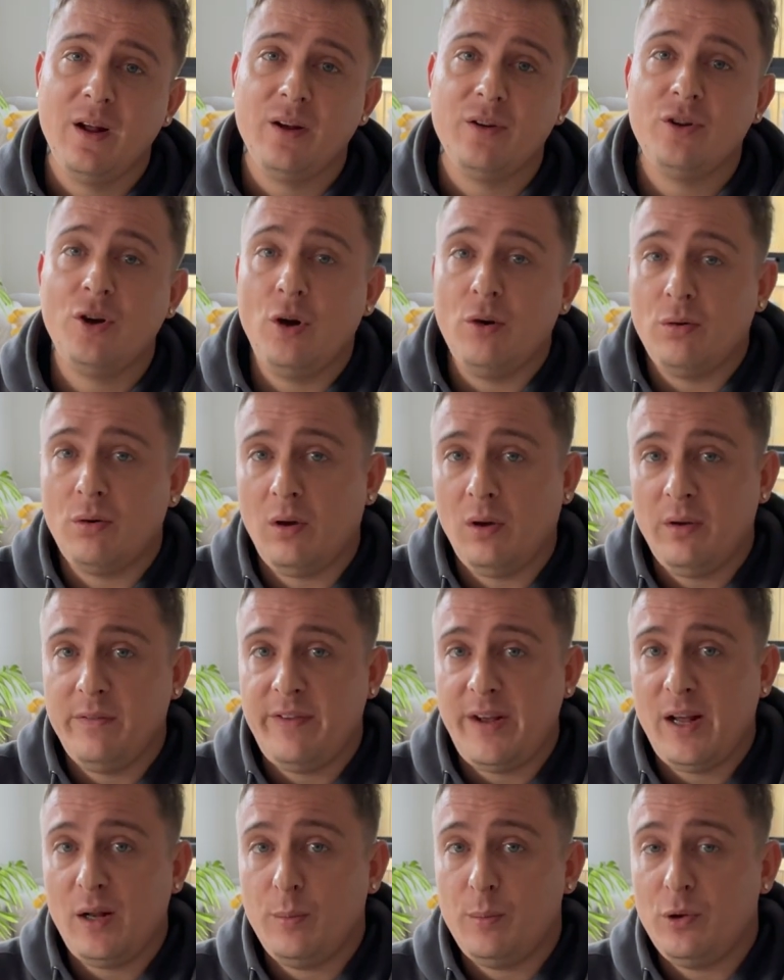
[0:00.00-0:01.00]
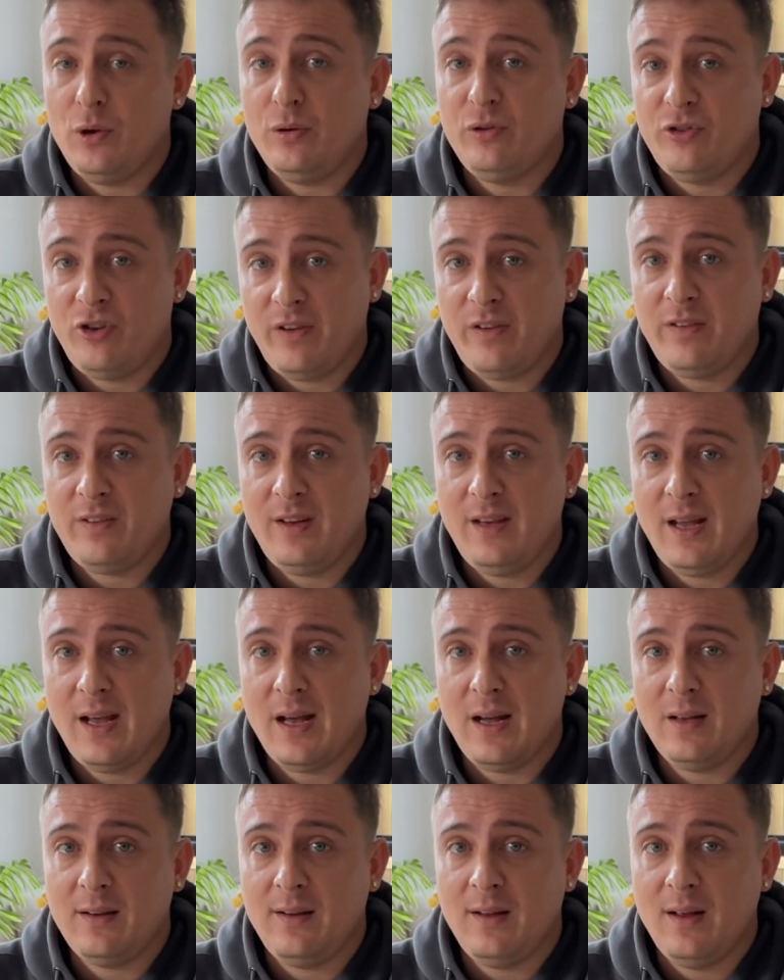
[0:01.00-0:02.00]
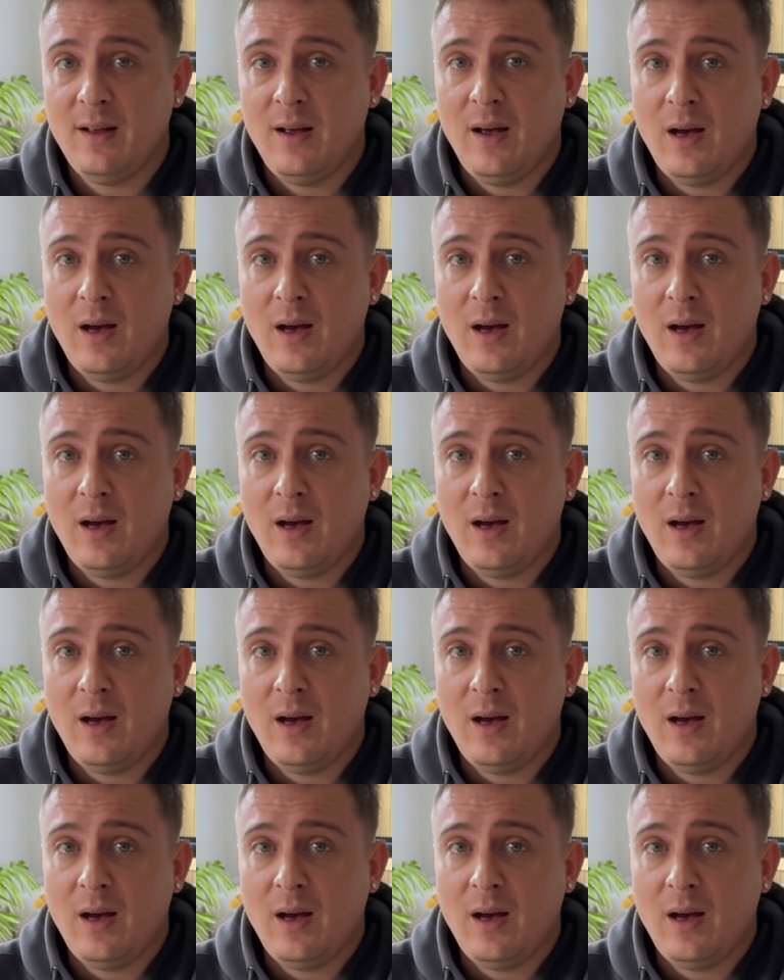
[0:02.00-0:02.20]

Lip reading: no role available just yet.